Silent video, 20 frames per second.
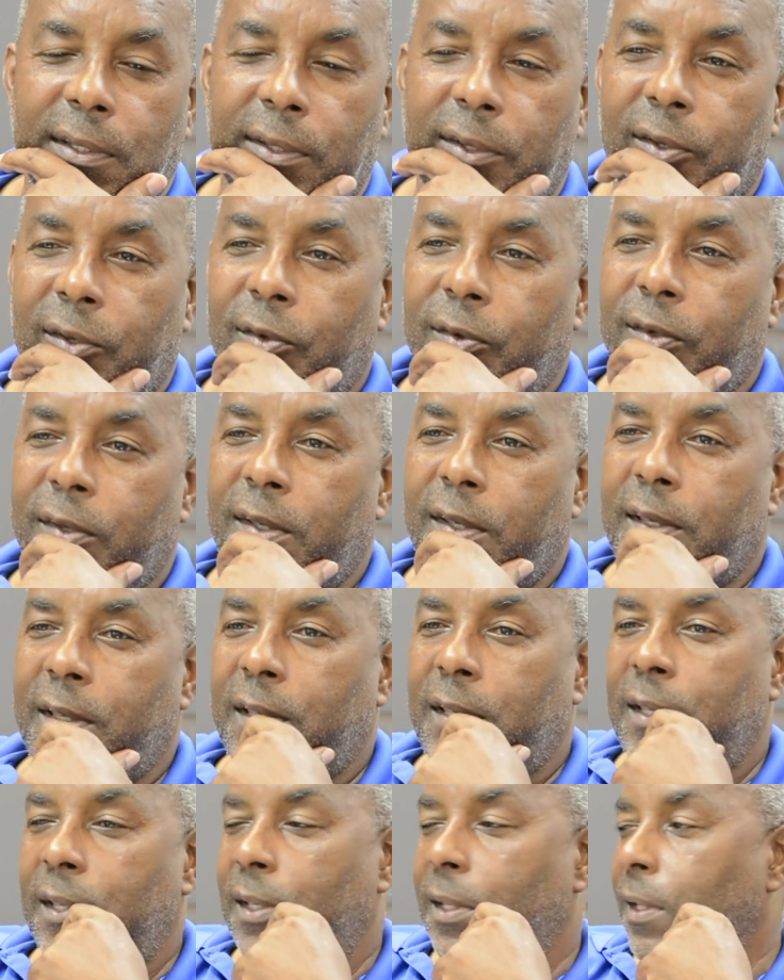you know he,
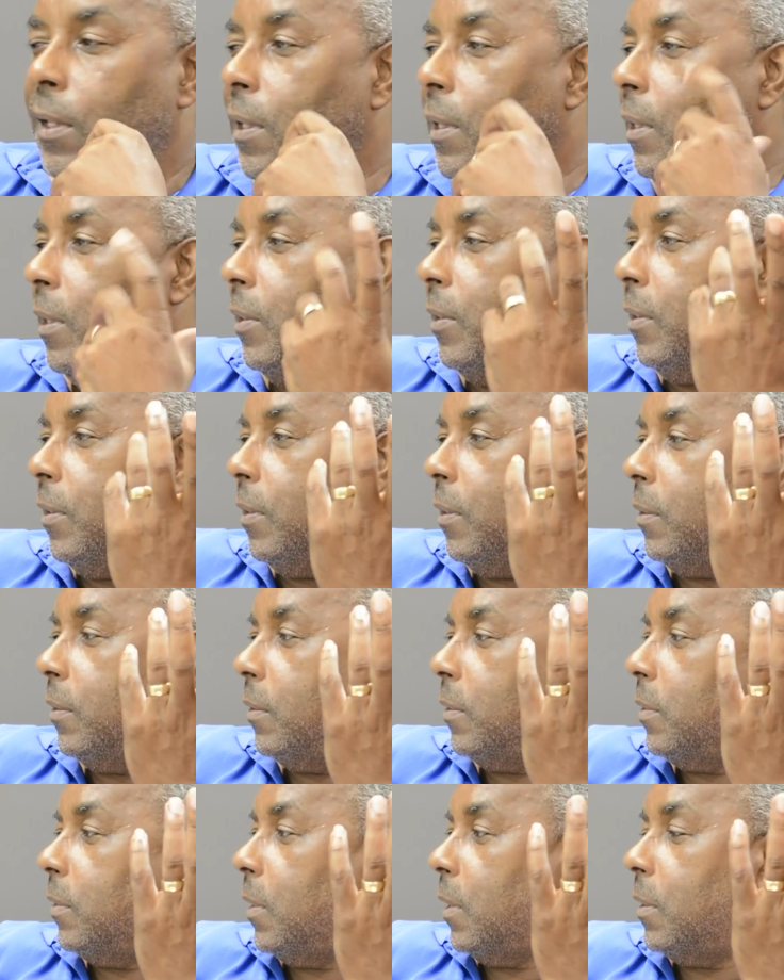he, he can
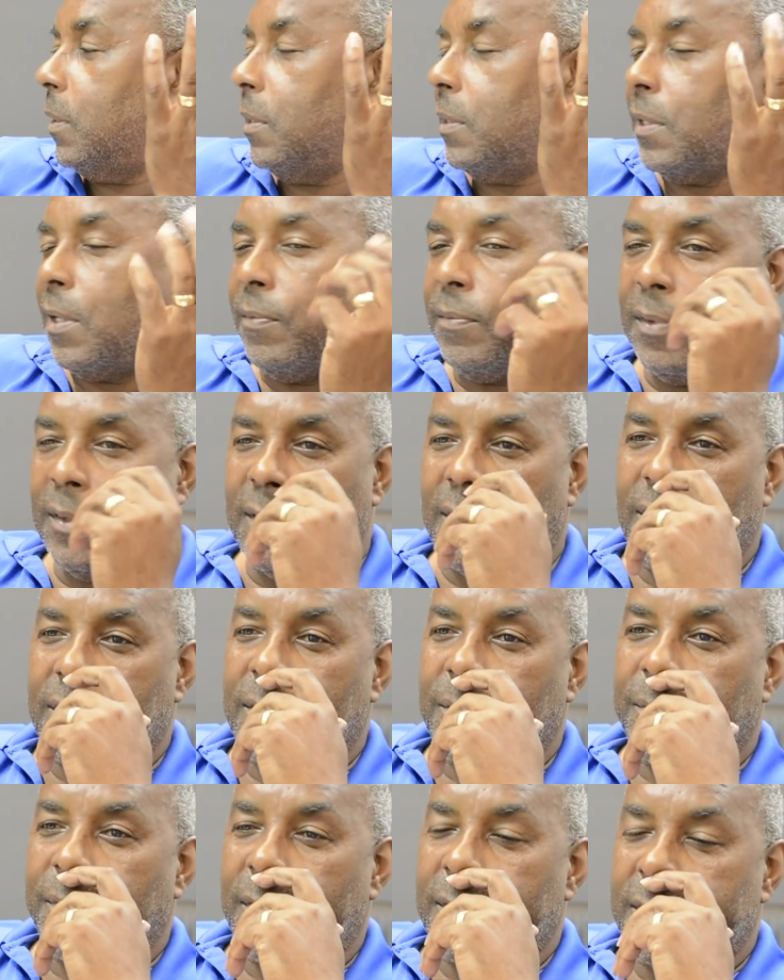earn 60,
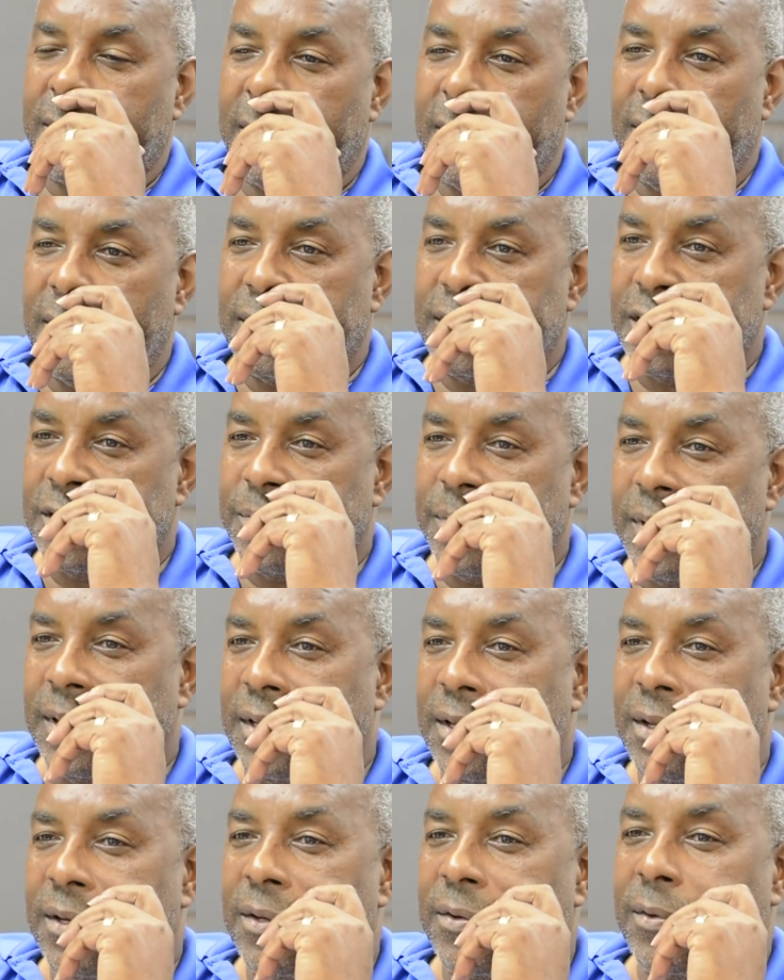70,000 pounds a year just
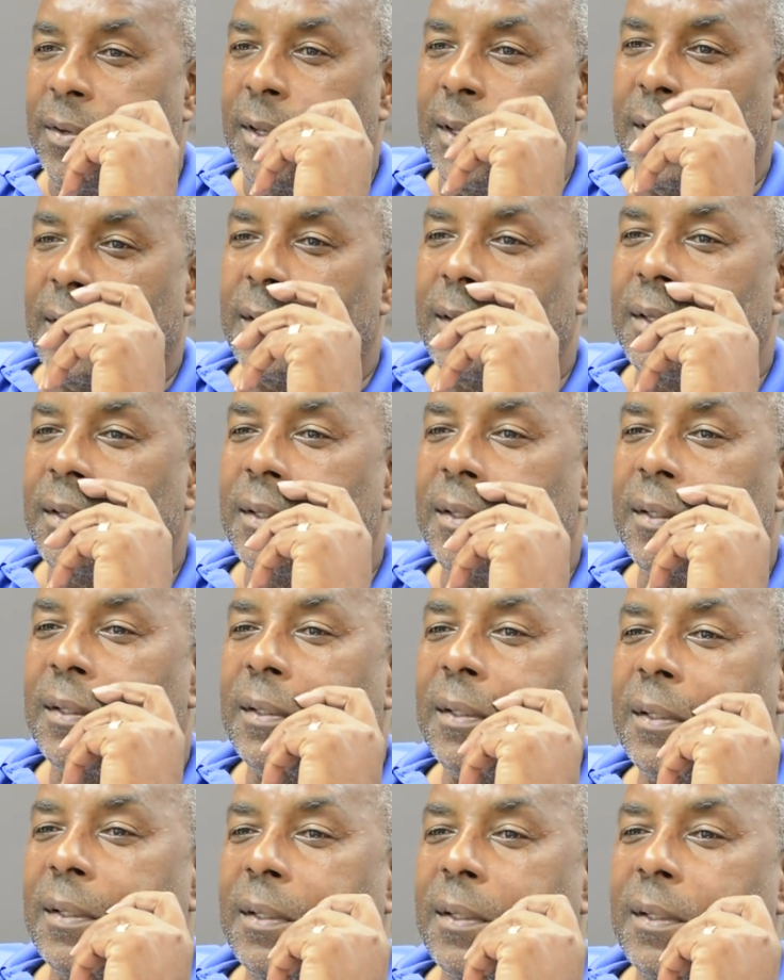playing county cricket.
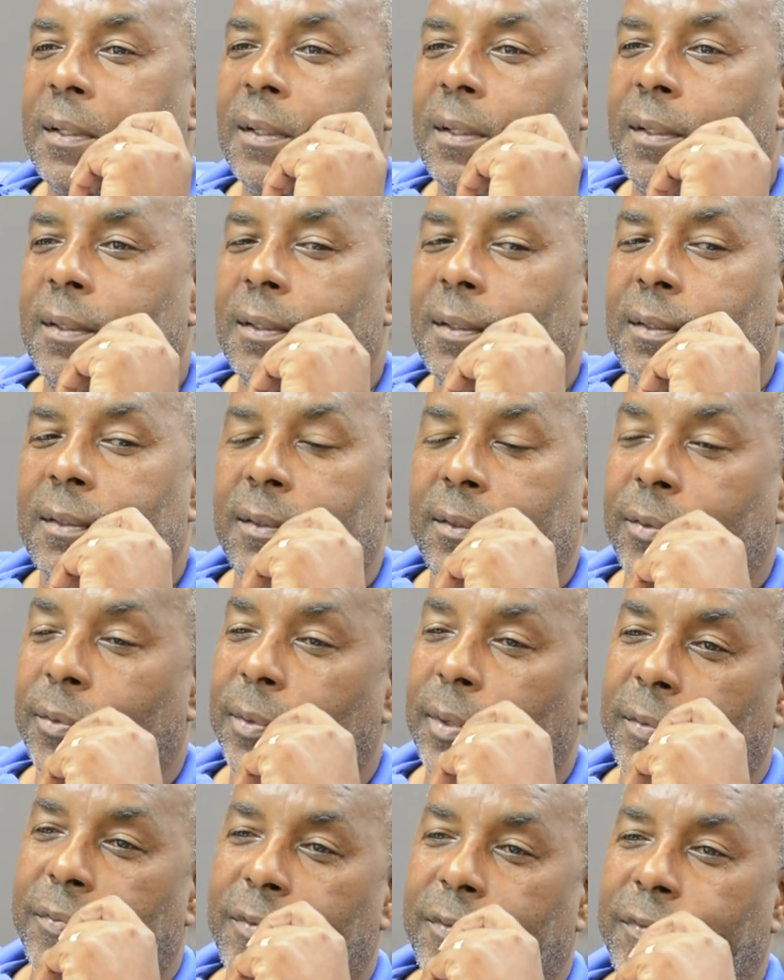Do
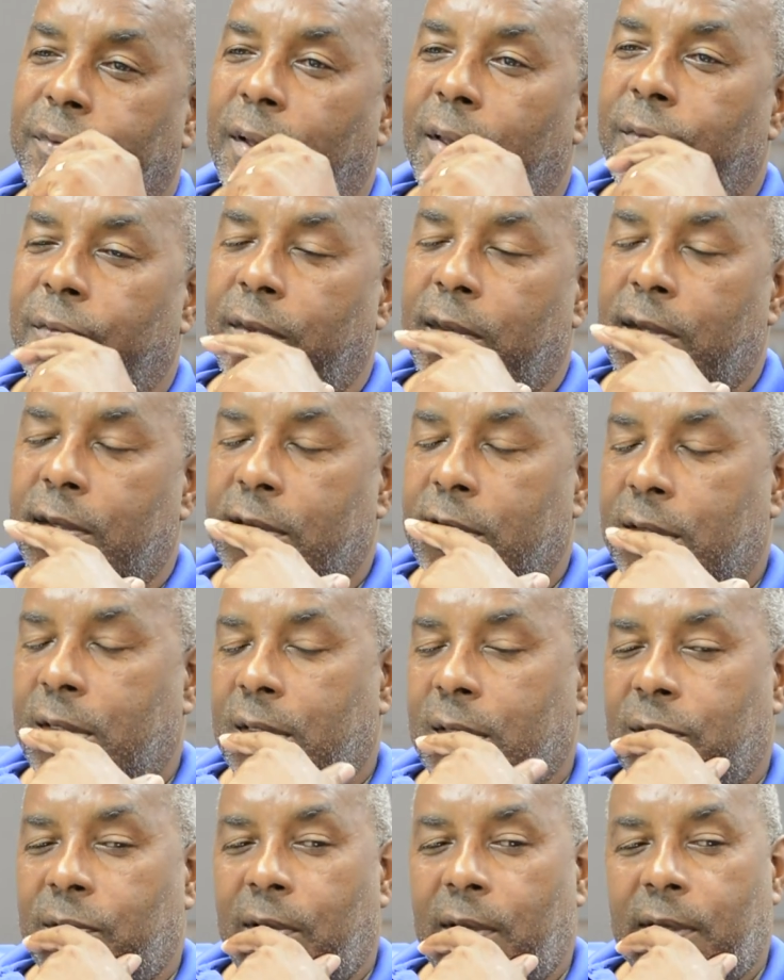that for five
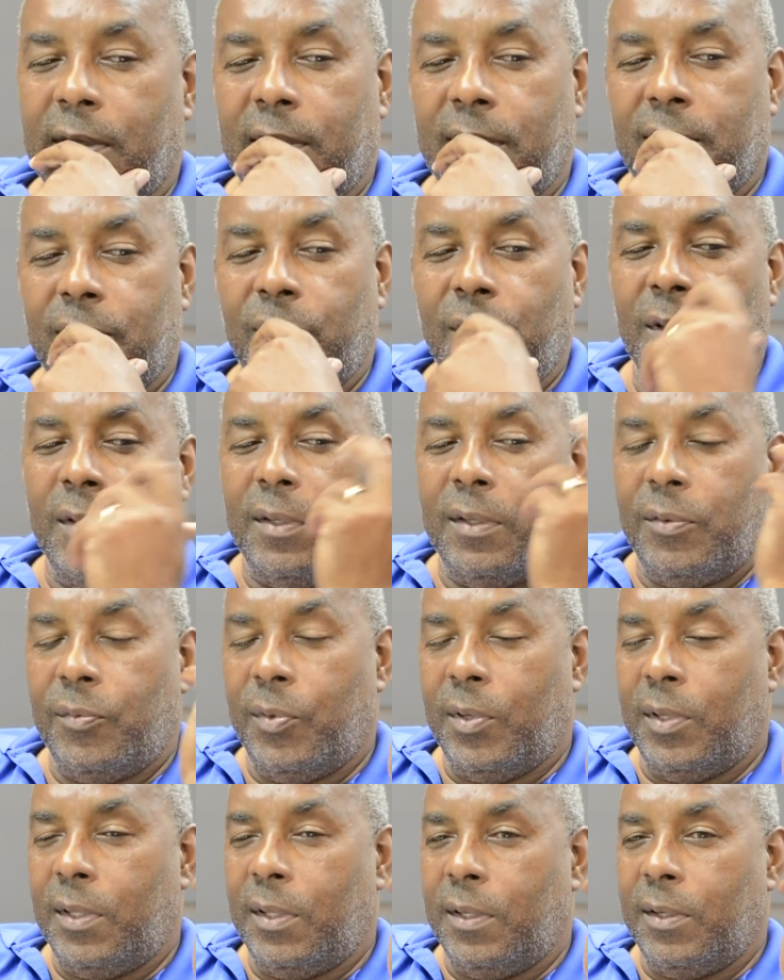years, right? But,
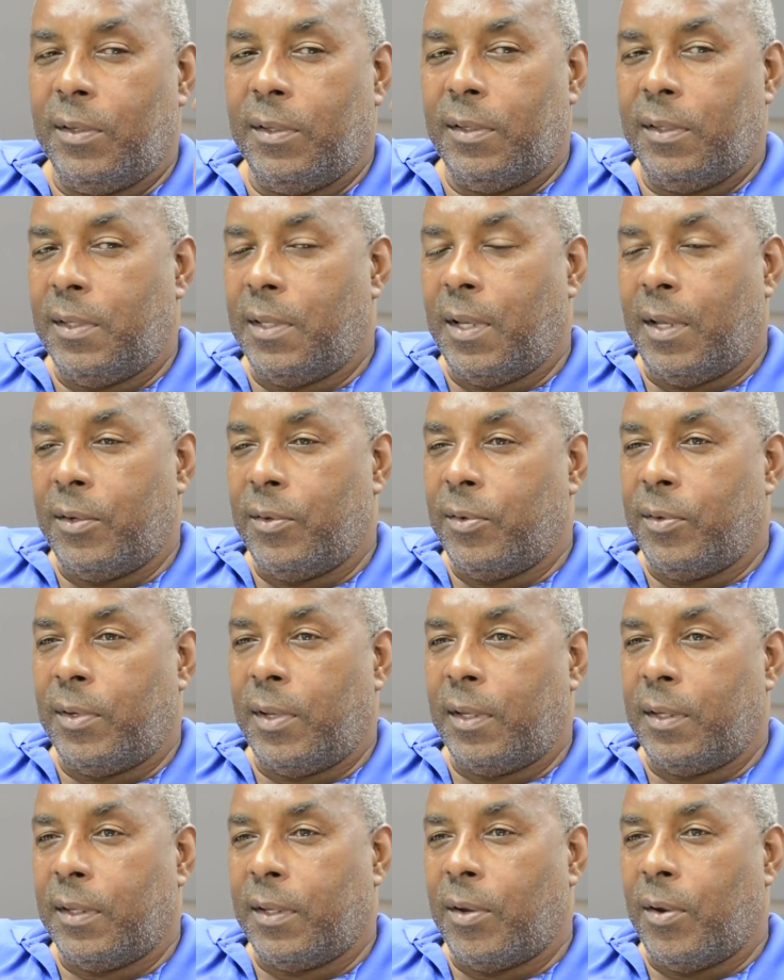but he, he can't earn
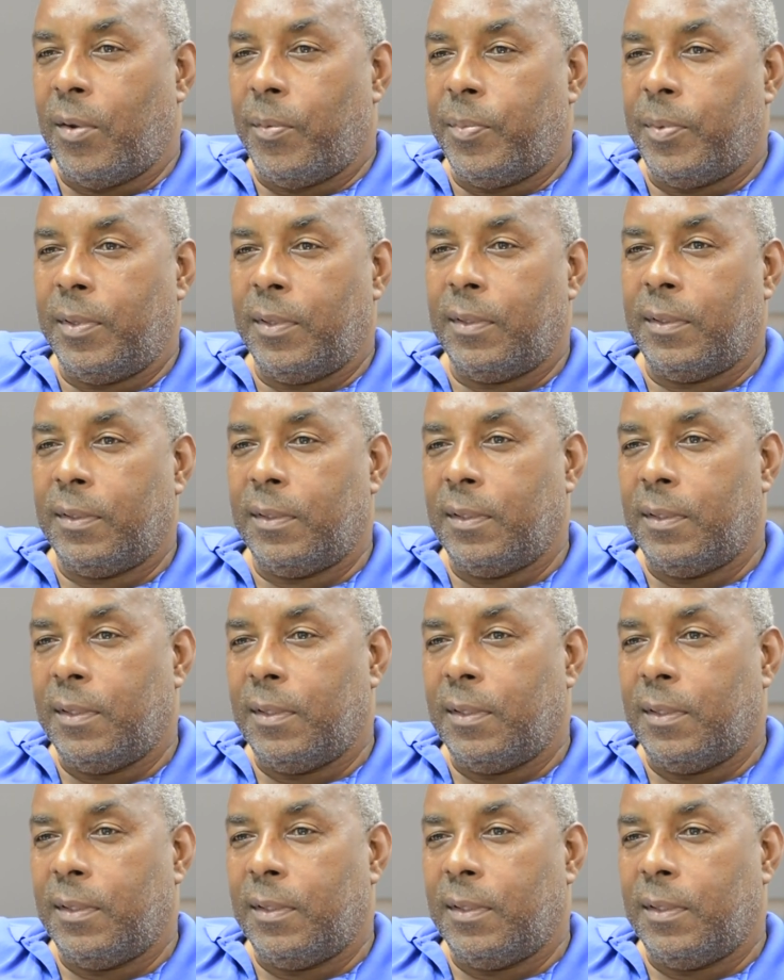that in the Caribbean.